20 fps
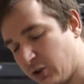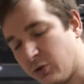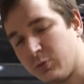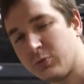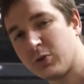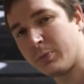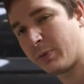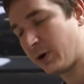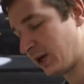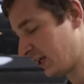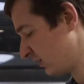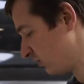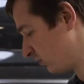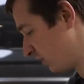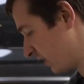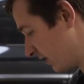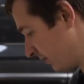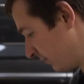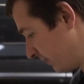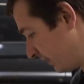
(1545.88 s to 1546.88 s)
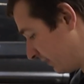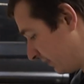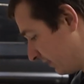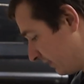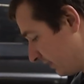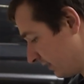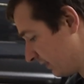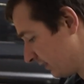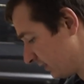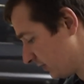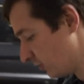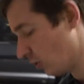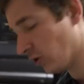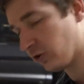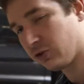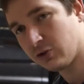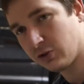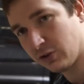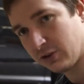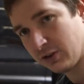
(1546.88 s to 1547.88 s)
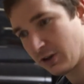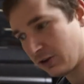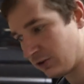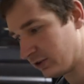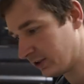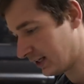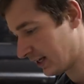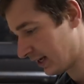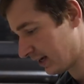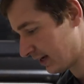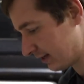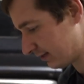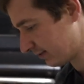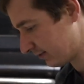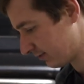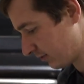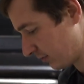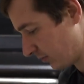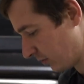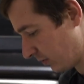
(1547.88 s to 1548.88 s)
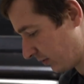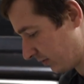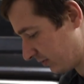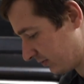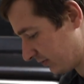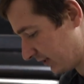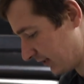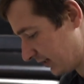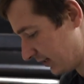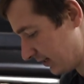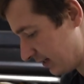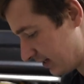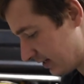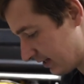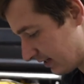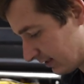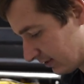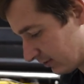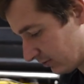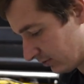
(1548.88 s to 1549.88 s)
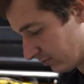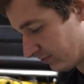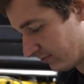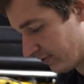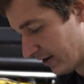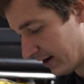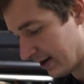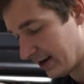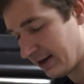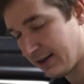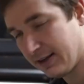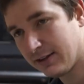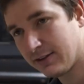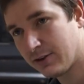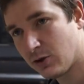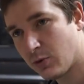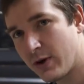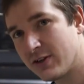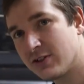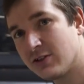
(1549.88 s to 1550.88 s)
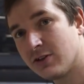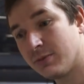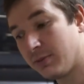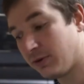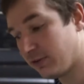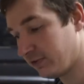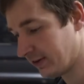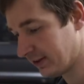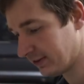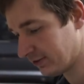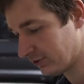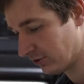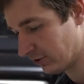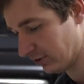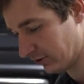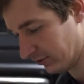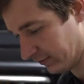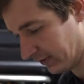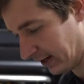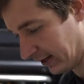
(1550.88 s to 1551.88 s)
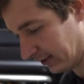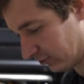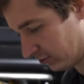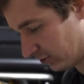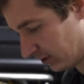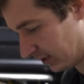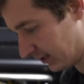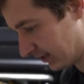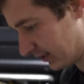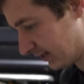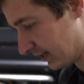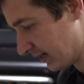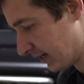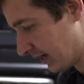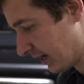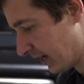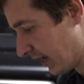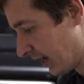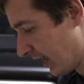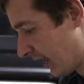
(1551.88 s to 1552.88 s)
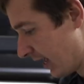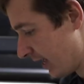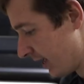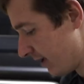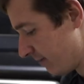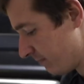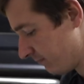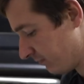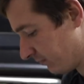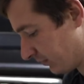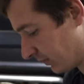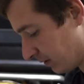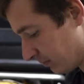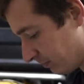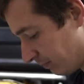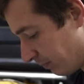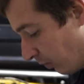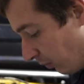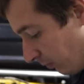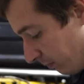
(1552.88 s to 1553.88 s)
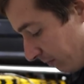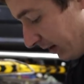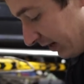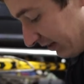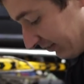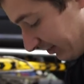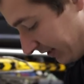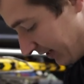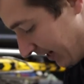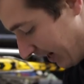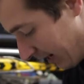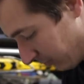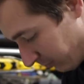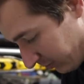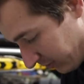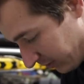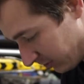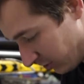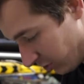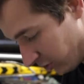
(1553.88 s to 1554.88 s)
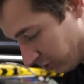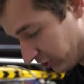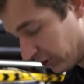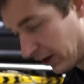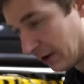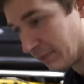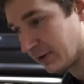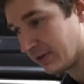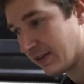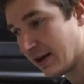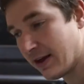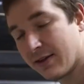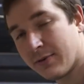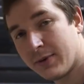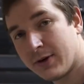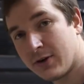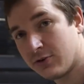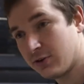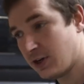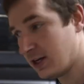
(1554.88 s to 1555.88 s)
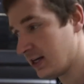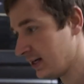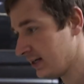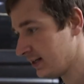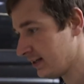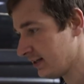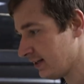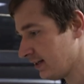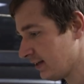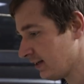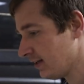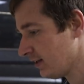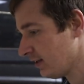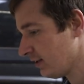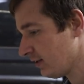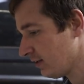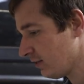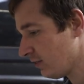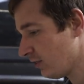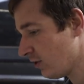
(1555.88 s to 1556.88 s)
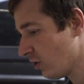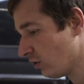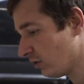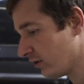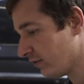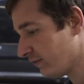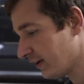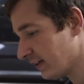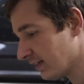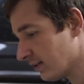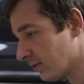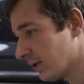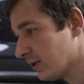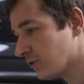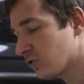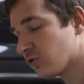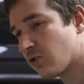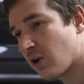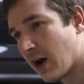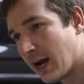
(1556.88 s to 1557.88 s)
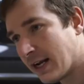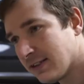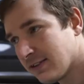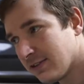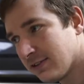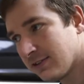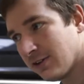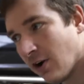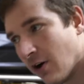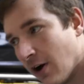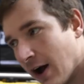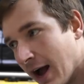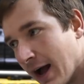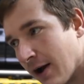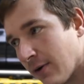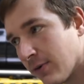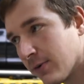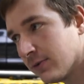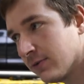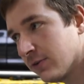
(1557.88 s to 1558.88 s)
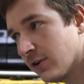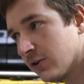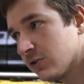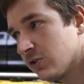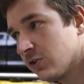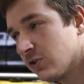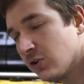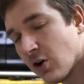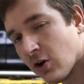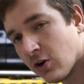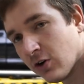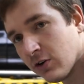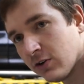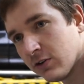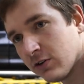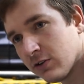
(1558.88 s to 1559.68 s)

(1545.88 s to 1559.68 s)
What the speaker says: looms are pretty good anyway. Not as good as the older cars from what we've seen. Some very questionable things done at the factory. But basically now, there's no crap in there that we don't need. The only thing that we're trying to sort out that's not